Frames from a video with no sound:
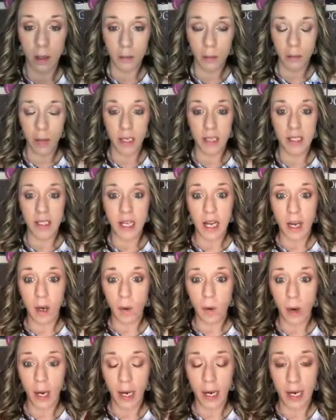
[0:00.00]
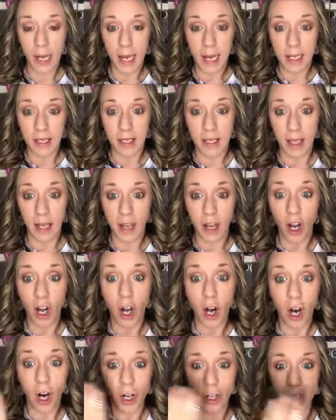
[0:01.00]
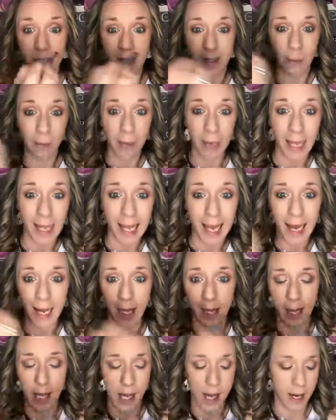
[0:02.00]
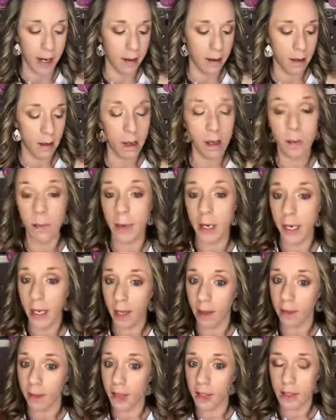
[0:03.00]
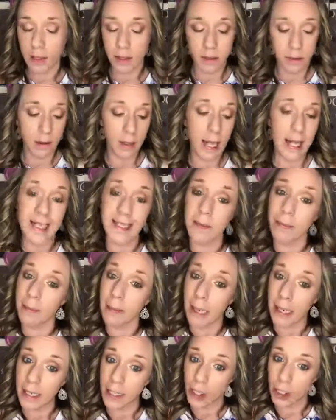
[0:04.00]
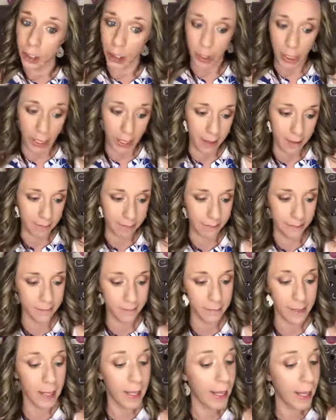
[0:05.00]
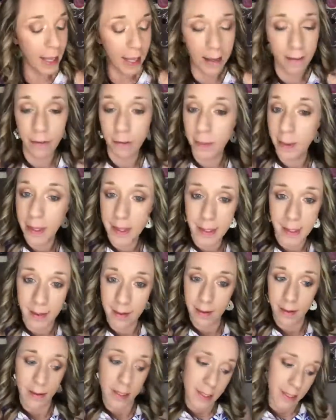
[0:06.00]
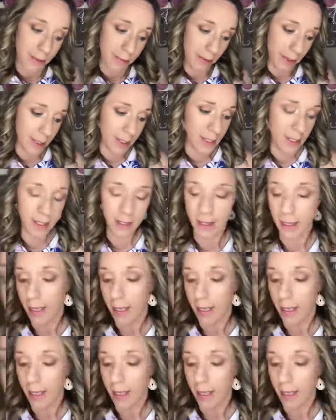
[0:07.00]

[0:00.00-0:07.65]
But it's not quite as like harsh as a black line. But again, that's my journey. Everybody's a little different.